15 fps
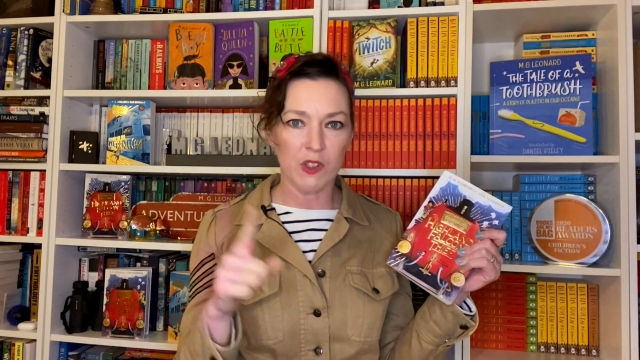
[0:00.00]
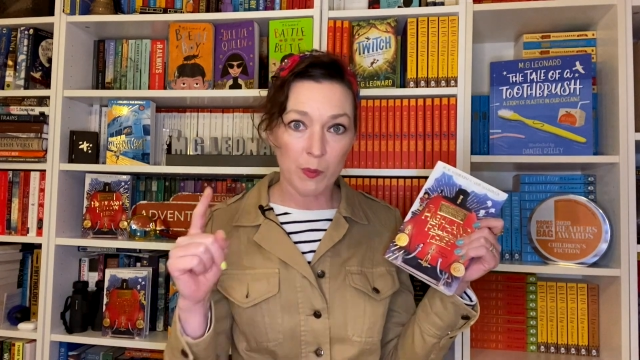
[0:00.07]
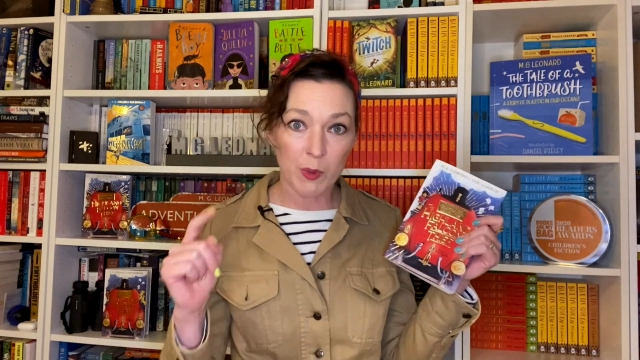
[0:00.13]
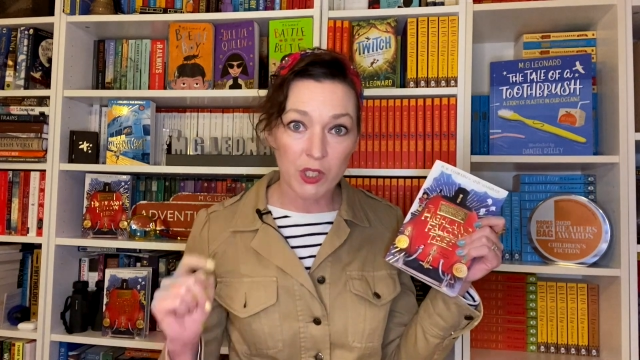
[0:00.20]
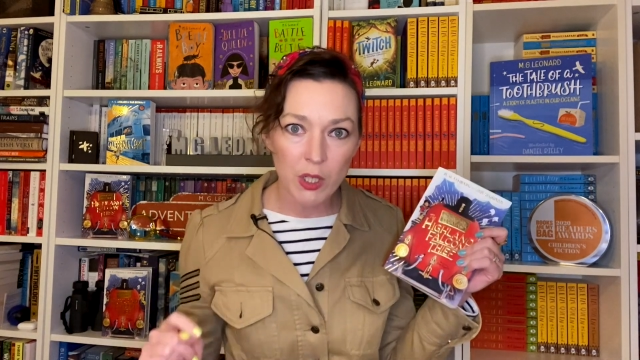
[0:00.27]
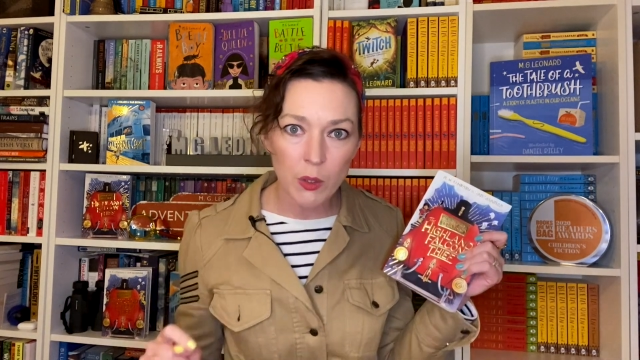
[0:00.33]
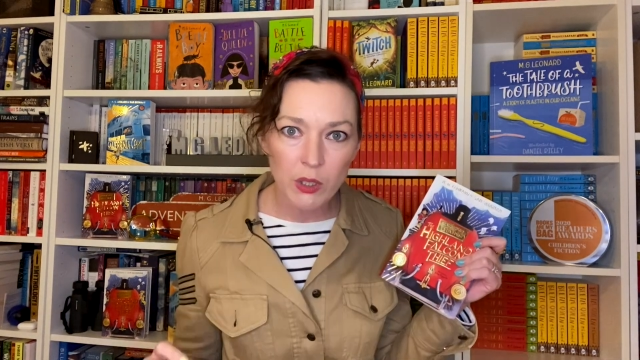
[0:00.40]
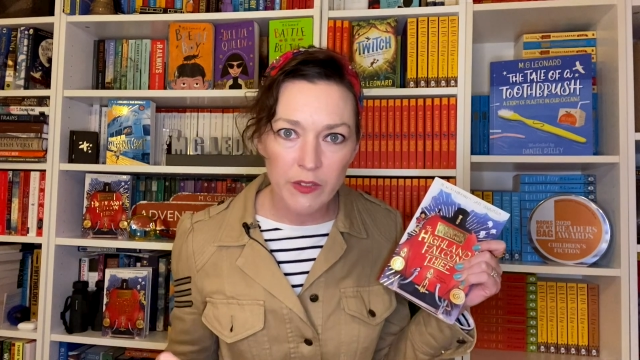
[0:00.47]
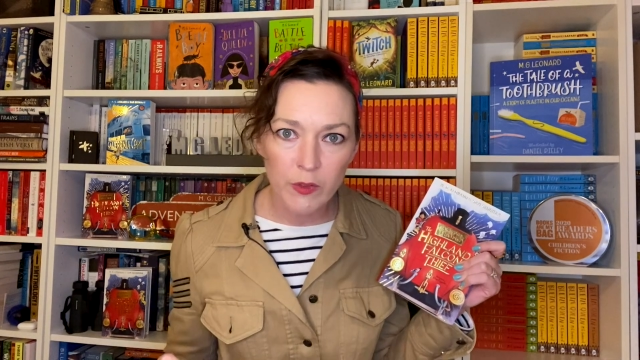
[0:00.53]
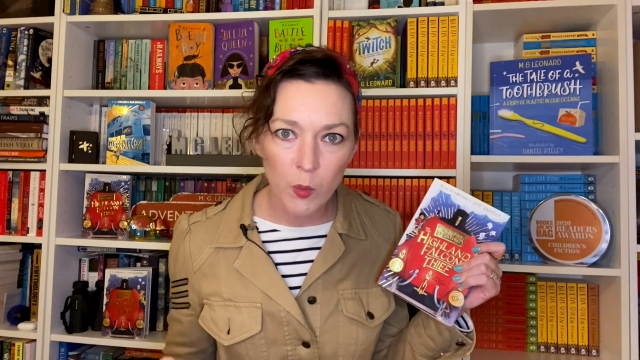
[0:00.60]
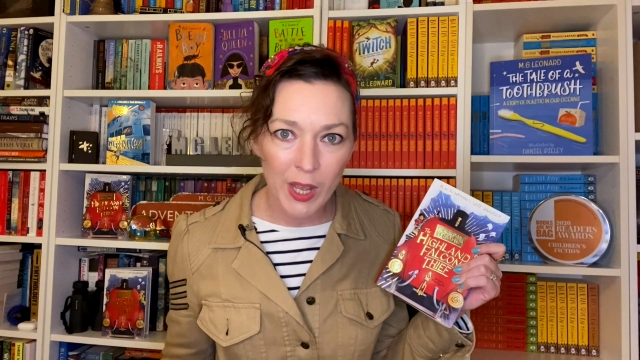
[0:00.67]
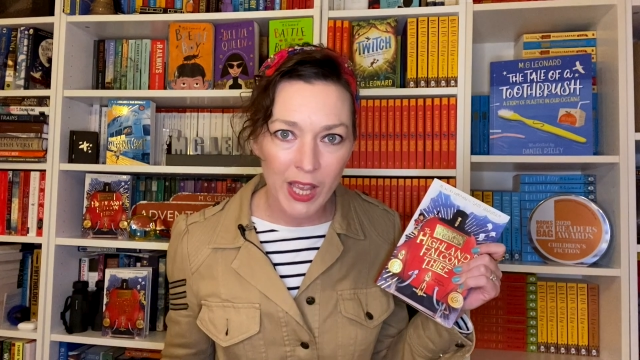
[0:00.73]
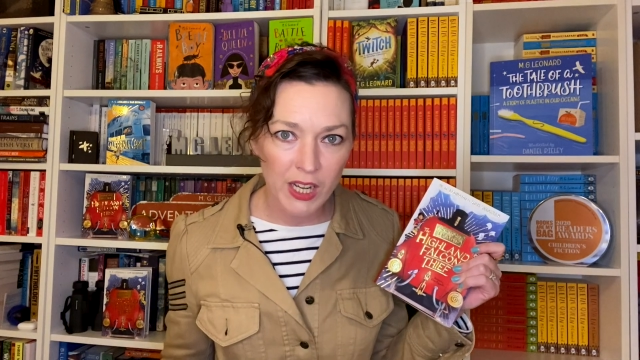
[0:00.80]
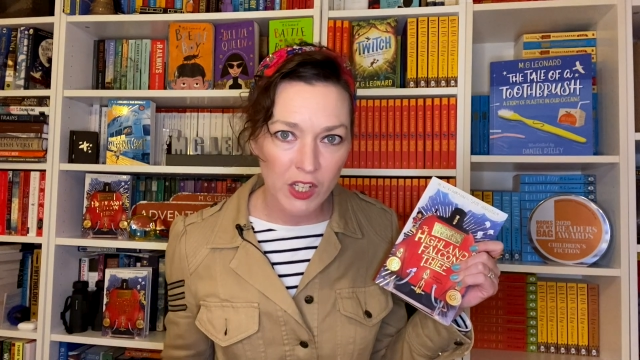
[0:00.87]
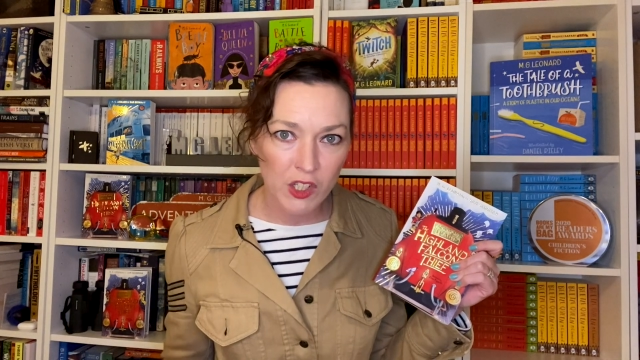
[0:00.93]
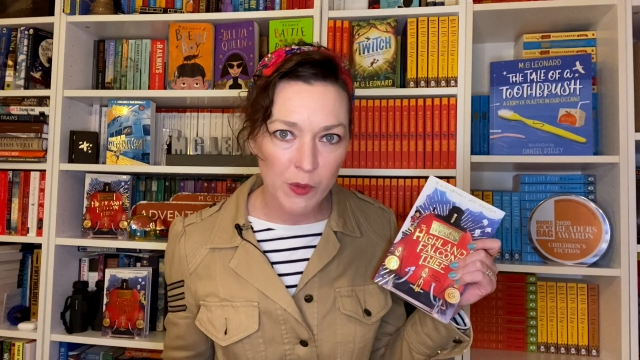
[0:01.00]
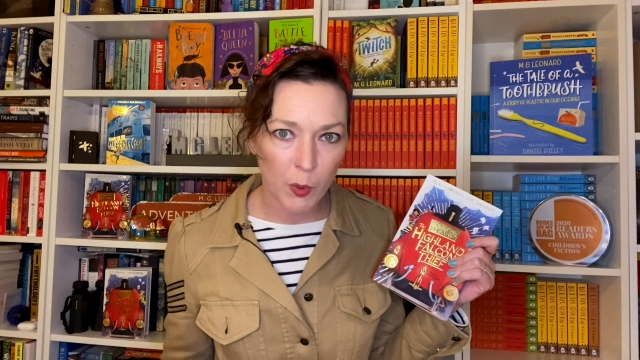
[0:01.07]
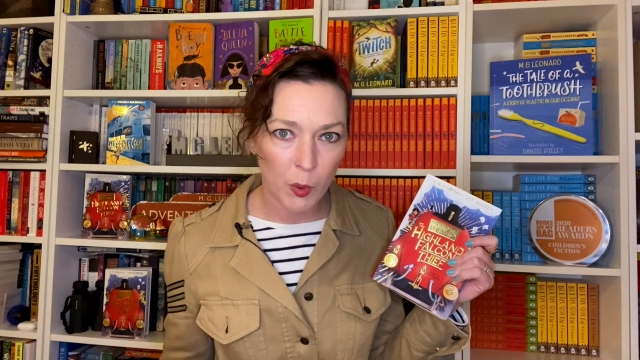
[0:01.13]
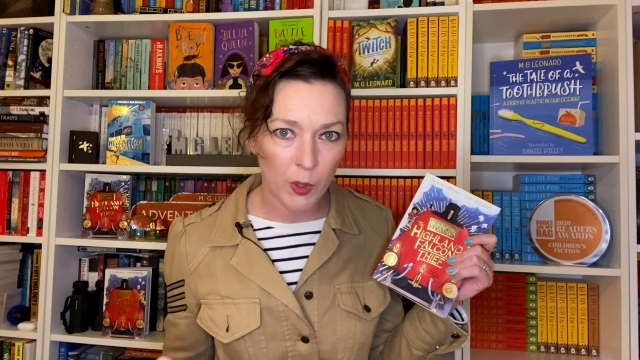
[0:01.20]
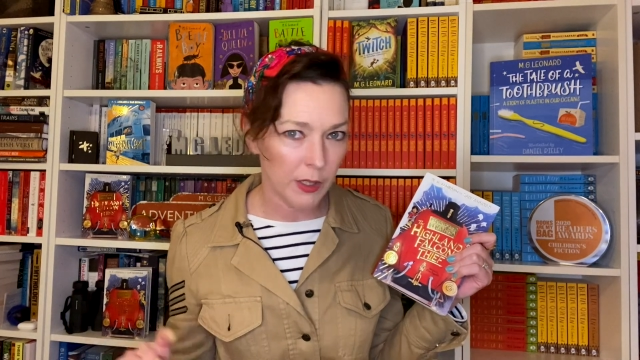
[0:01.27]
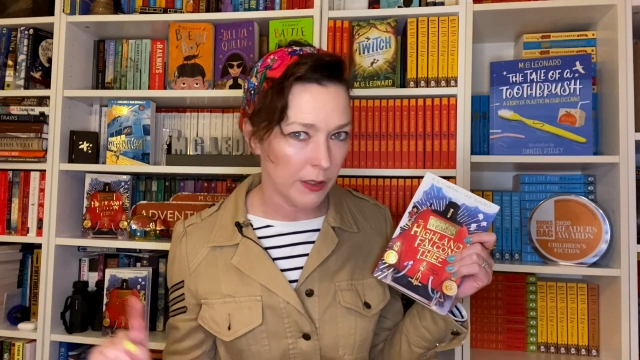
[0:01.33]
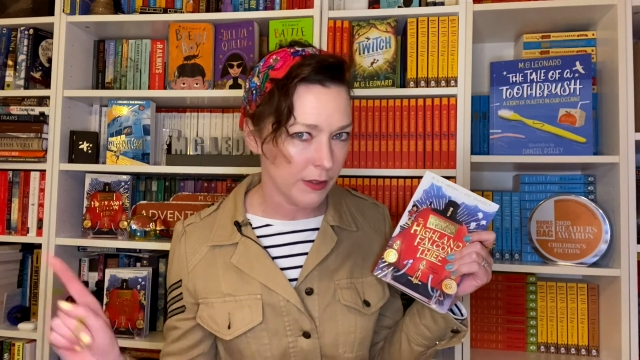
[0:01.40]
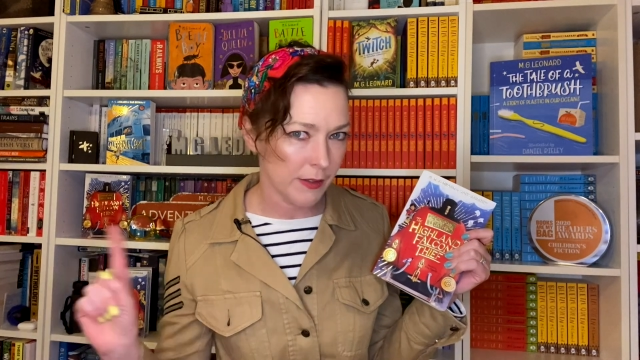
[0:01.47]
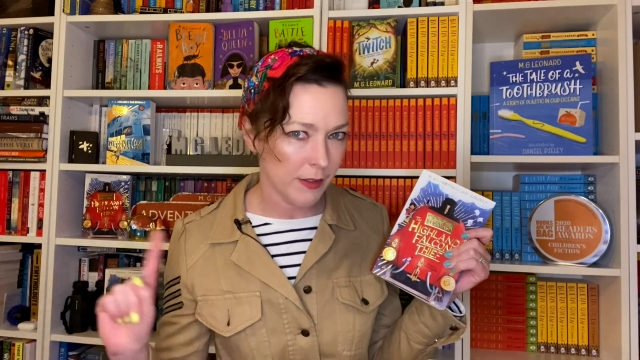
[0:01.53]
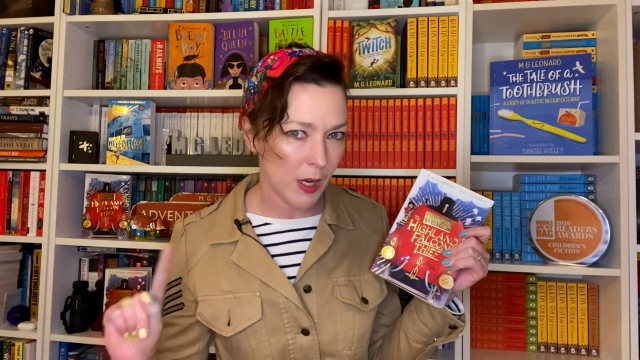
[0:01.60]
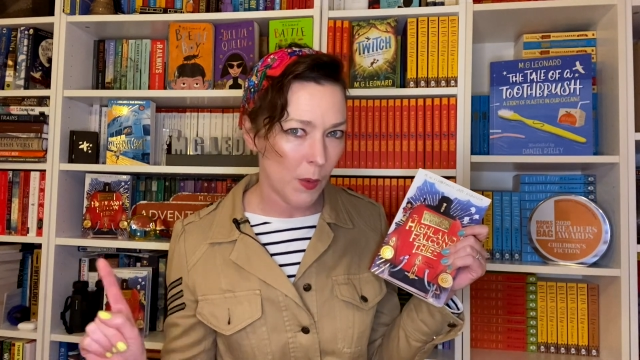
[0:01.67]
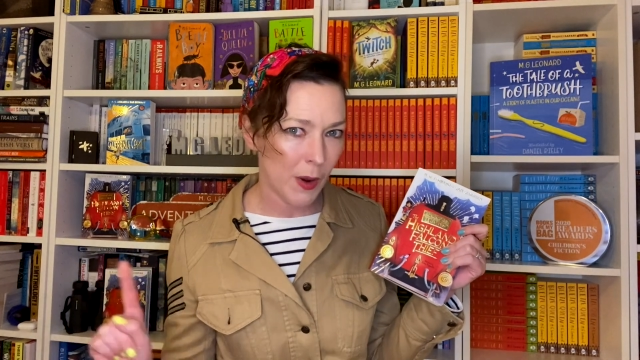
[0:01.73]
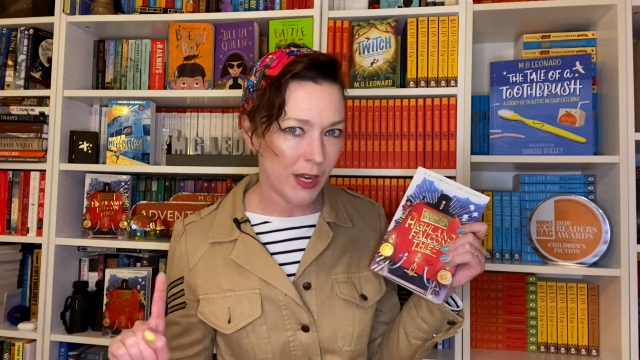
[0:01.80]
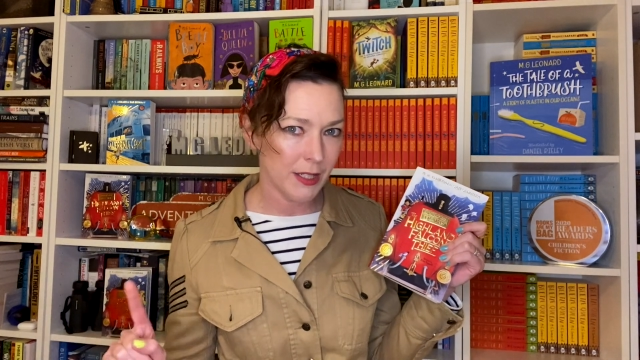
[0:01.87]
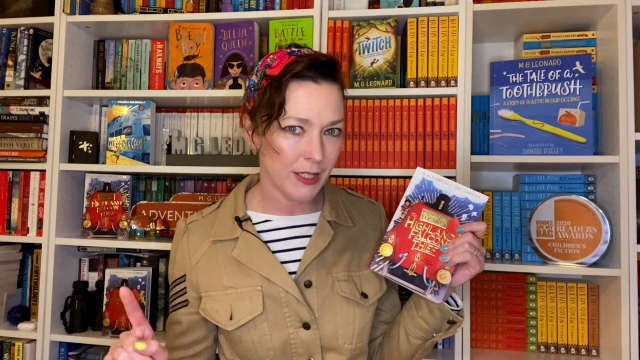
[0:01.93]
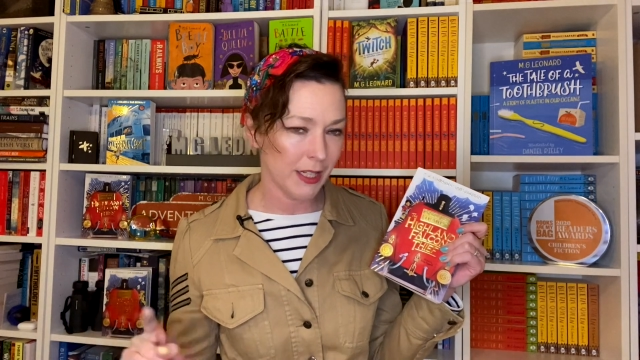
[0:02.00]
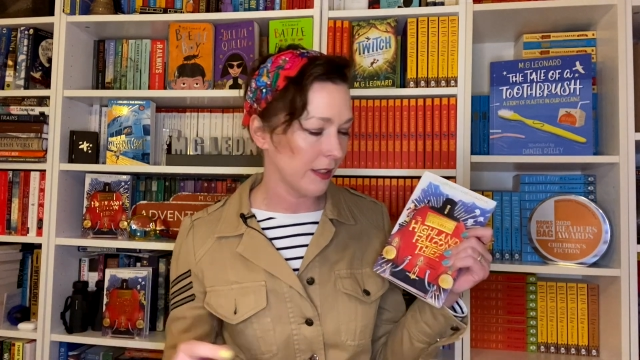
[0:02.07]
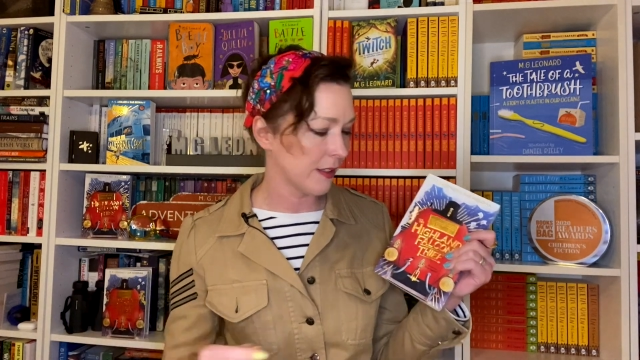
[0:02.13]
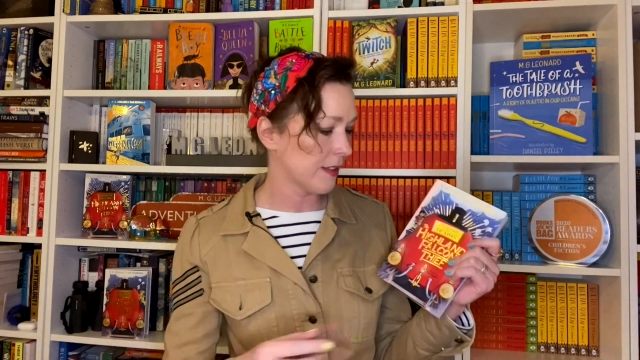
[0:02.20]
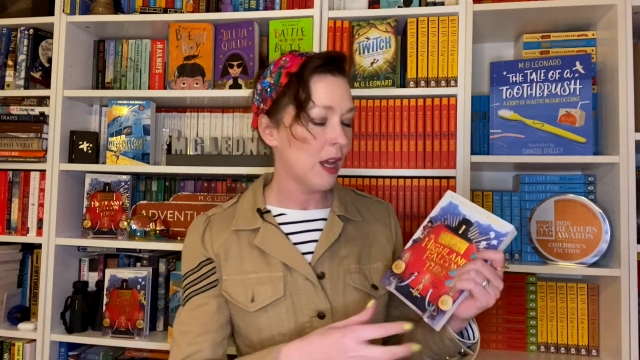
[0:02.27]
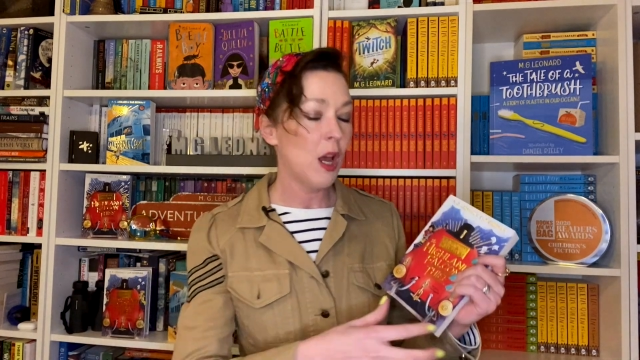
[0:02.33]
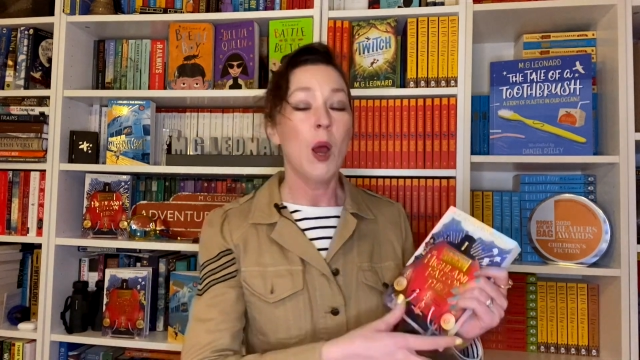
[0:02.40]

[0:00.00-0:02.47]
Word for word: but don't give away any spoilers, no endings.